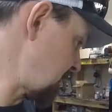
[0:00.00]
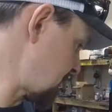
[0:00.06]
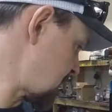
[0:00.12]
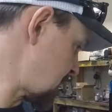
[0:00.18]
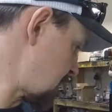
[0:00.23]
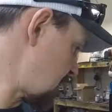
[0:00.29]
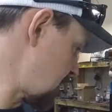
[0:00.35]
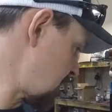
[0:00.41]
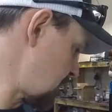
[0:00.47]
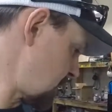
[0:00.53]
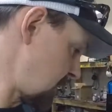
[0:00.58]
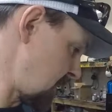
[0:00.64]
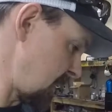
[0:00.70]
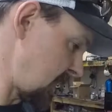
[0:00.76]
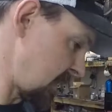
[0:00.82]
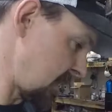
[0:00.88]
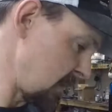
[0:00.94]

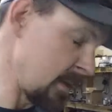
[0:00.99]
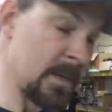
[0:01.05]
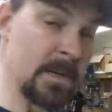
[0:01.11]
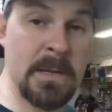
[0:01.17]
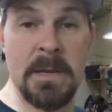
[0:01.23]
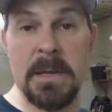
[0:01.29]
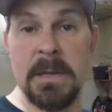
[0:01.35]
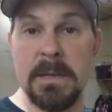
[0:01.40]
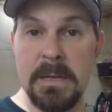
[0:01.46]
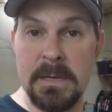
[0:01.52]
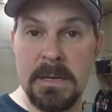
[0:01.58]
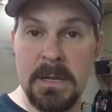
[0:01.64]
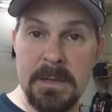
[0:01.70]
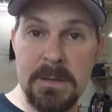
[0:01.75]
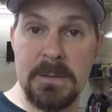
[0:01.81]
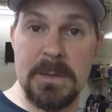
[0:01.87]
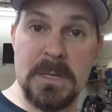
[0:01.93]
So then the
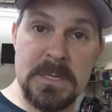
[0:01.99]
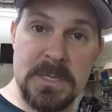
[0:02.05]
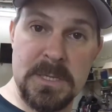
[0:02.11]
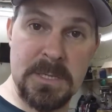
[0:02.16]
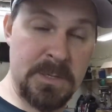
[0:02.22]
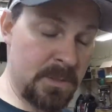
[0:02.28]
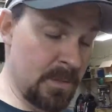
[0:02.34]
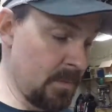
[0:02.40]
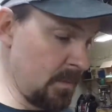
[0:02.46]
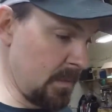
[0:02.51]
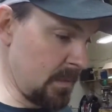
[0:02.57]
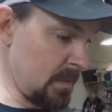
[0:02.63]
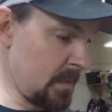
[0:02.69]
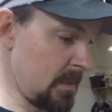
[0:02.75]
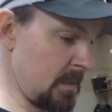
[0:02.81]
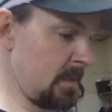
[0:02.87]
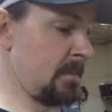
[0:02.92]
other thing too,
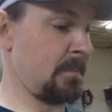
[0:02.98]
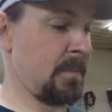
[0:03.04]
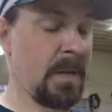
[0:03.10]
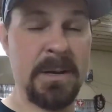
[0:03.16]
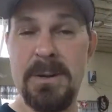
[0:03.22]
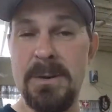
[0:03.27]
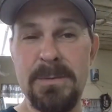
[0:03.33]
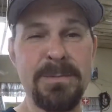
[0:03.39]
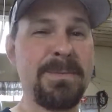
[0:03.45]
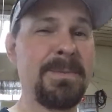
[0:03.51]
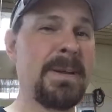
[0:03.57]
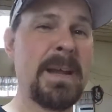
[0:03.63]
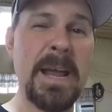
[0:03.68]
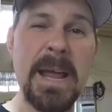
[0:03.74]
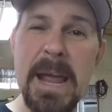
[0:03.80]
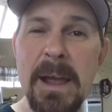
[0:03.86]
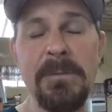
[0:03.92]
I know
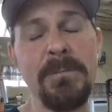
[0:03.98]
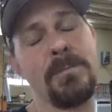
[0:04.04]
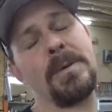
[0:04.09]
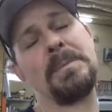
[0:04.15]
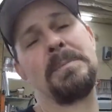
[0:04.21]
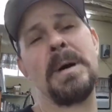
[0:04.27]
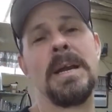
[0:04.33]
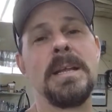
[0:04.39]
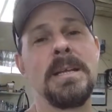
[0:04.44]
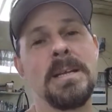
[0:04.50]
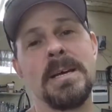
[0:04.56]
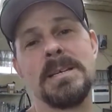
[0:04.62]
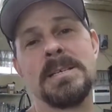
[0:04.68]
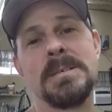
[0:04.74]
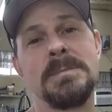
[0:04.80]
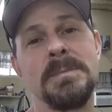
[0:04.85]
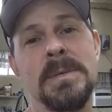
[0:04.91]
everybody
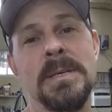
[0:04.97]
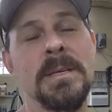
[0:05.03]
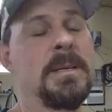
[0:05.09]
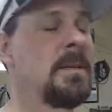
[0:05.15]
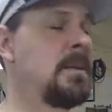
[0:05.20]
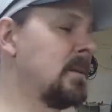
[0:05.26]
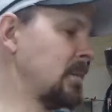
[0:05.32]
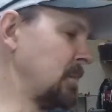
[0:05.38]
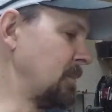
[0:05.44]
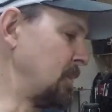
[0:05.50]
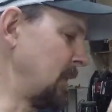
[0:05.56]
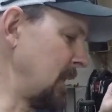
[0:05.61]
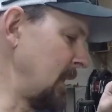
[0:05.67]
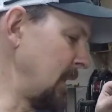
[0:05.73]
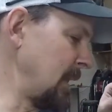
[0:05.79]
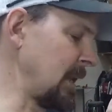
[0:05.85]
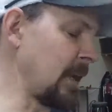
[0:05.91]
does them,
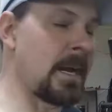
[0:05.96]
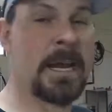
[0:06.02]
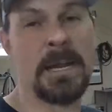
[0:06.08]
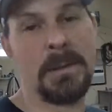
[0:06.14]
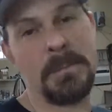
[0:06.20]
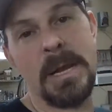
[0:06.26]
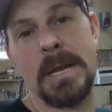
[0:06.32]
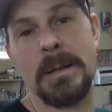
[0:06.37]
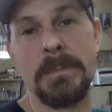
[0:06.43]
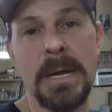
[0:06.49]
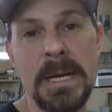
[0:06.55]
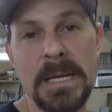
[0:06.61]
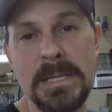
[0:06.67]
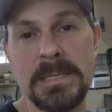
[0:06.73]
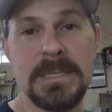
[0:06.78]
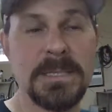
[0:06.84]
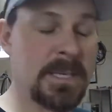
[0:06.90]
but I ain't made of
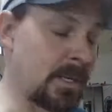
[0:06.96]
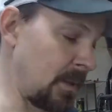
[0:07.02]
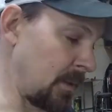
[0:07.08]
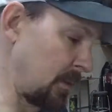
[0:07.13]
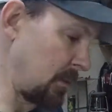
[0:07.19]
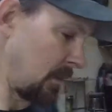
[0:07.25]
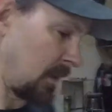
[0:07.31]
money, so